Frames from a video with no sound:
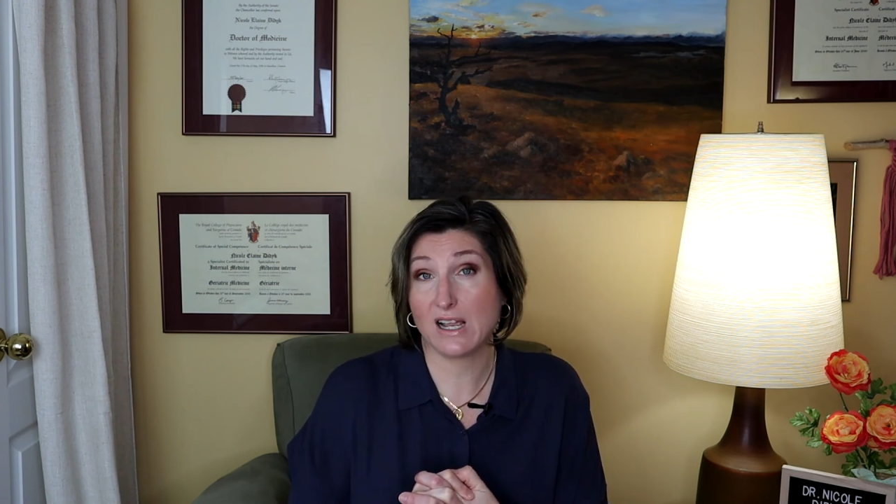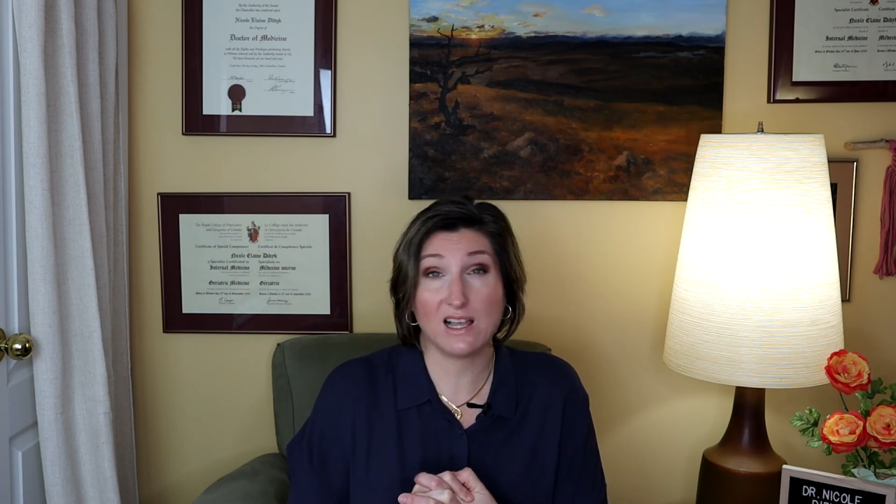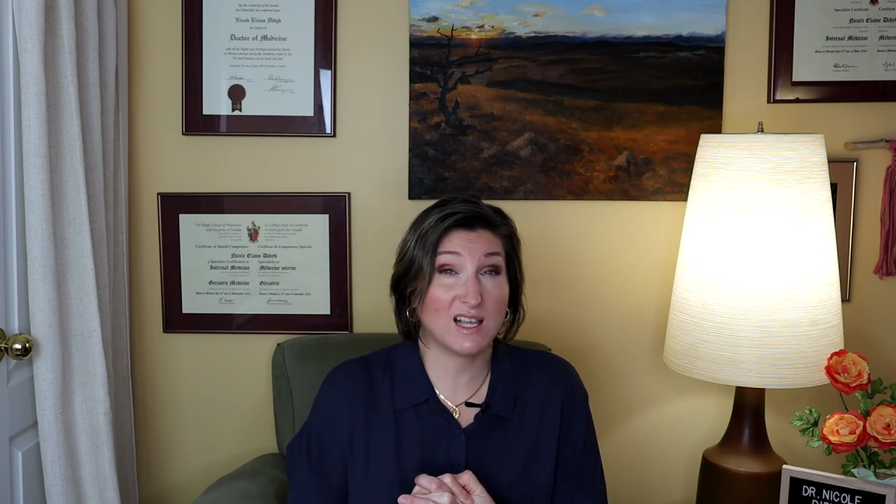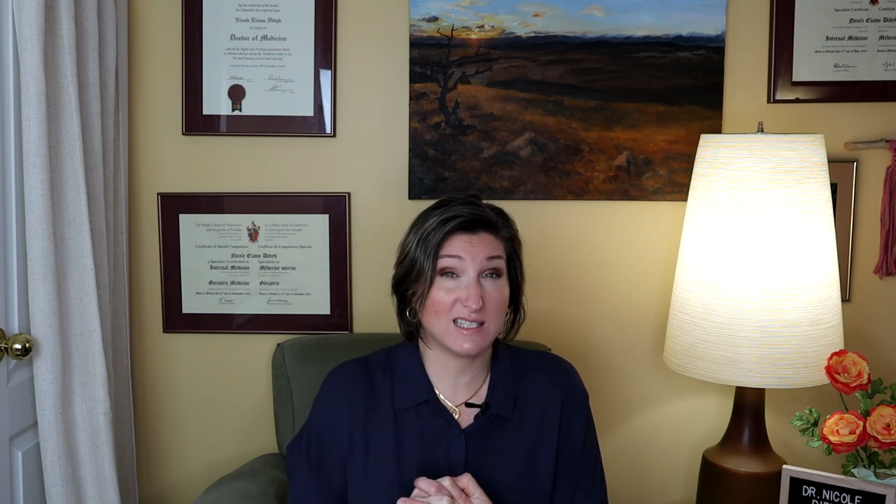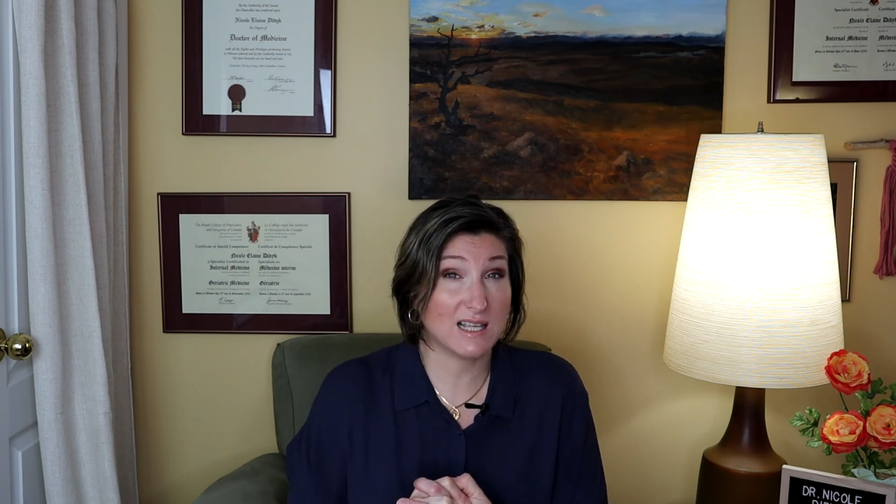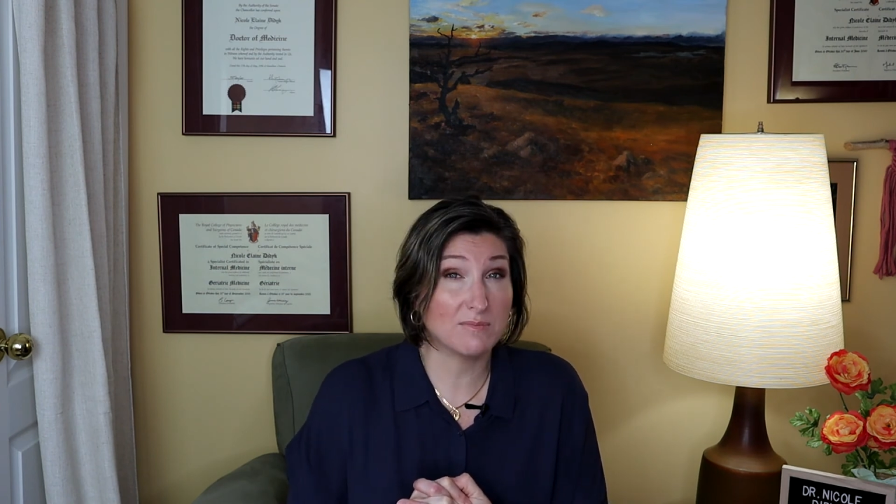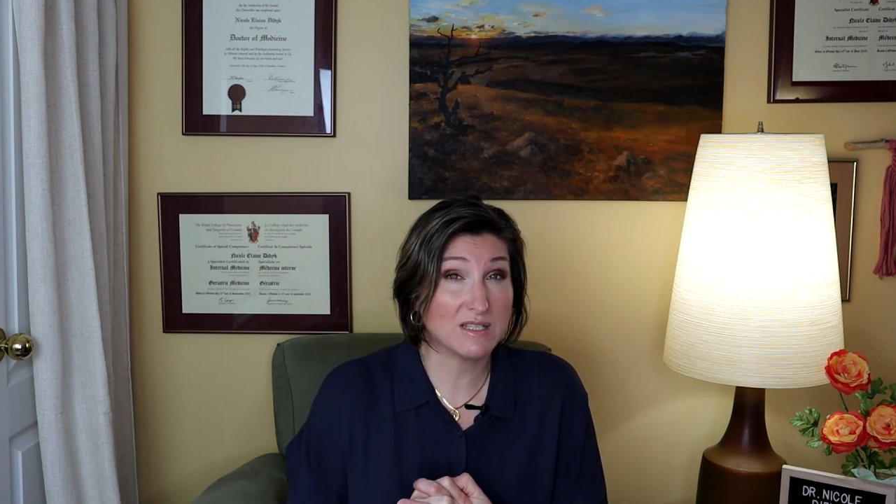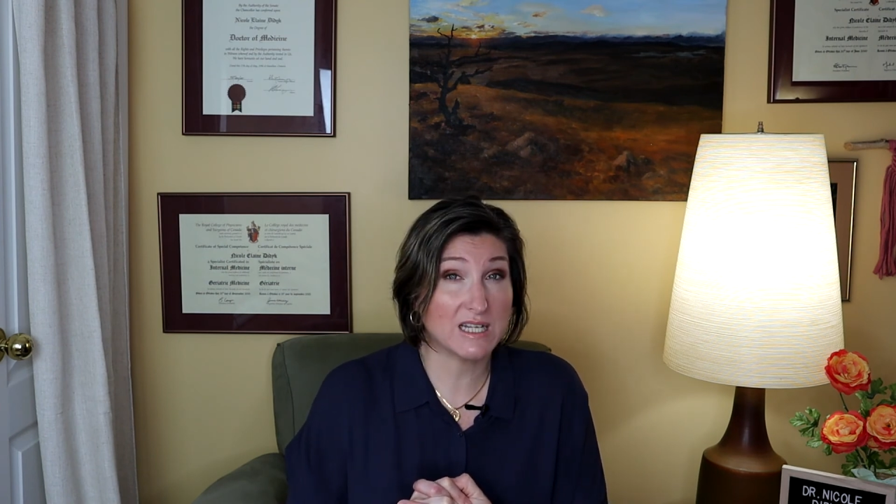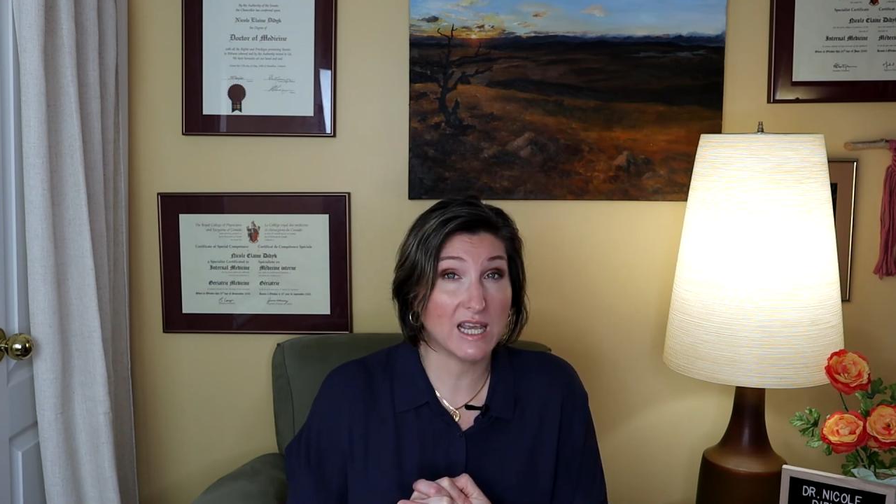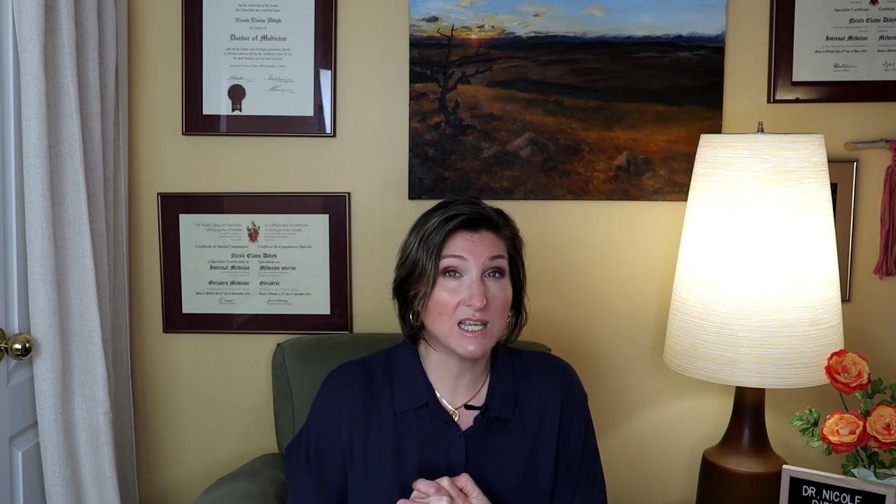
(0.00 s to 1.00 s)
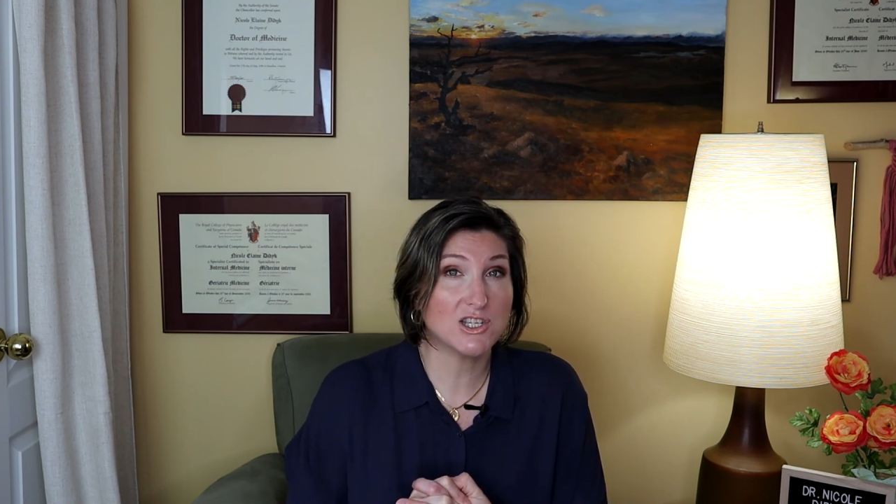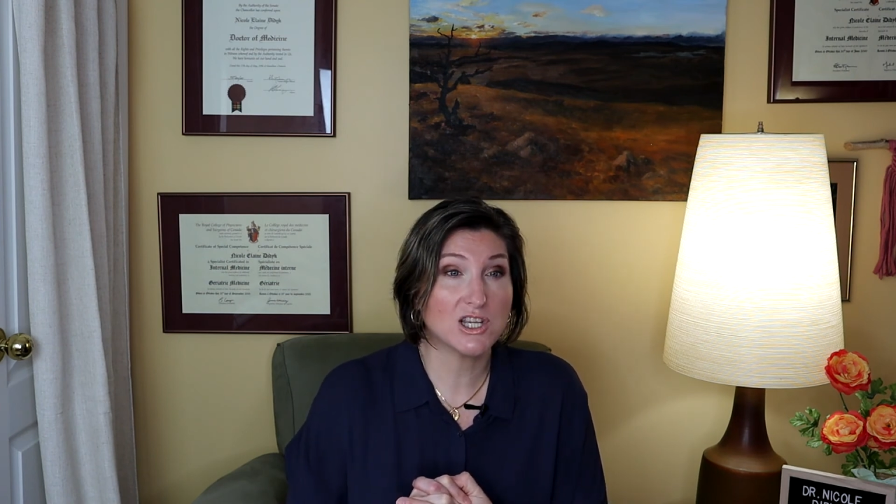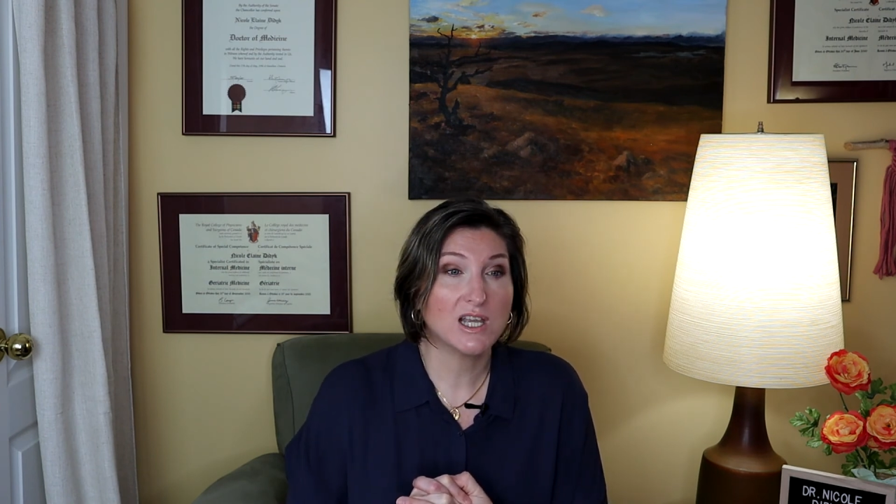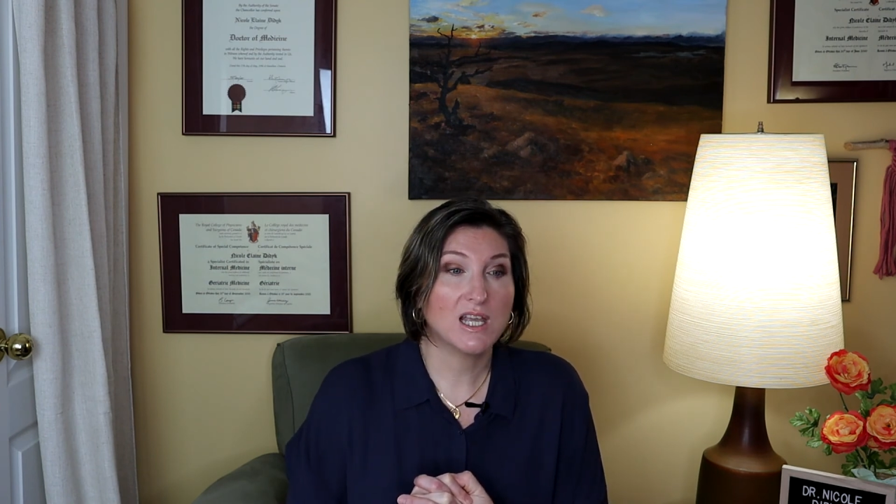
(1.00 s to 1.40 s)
at some stage